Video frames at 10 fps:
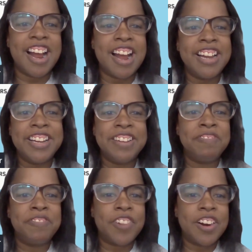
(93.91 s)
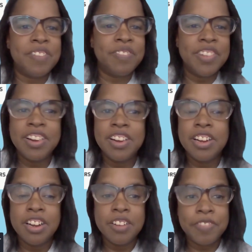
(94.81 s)
I am from
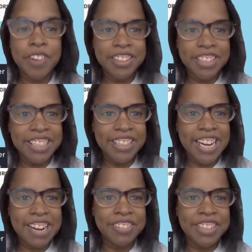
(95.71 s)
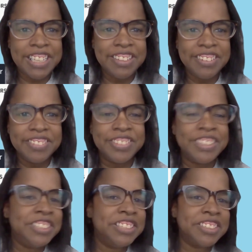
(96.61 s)
Franklin County,
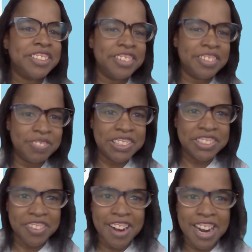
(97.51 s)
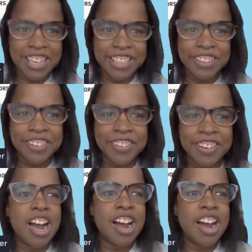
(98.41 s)
which is Columbus, Ohio.